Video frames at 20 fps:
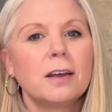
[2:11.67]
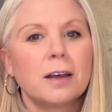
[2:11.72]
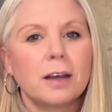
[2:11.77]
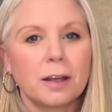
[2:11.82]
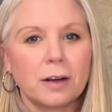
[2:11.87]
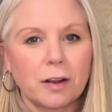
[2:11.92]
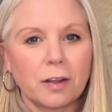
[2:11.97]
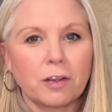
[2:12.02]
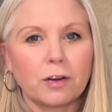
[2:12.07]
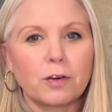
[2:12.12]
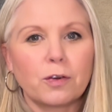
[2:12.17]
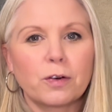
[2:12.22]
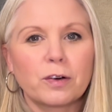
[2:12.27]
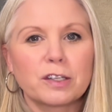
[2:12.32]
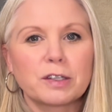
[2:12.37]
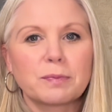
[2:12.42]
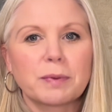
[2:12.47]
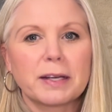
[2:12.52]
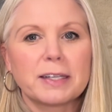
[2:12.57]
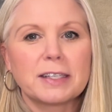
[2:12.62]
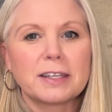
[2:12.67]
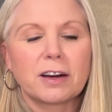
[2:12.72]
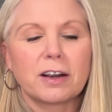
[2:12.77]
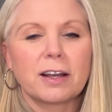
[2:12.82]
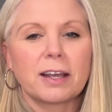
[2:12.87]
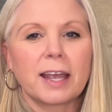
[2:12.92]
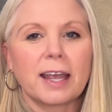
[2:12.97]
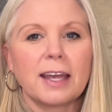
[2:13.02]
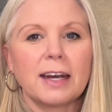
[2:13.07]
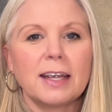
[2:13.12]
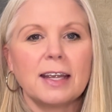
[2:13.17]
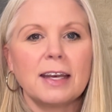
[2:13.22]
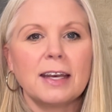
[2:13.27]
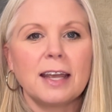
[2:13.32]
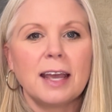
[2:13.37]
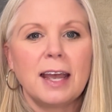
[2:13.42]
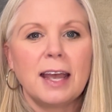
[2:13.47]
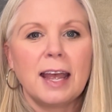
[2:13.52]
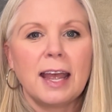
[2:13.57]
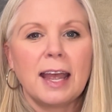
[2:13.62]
another course by Sarah Cannon,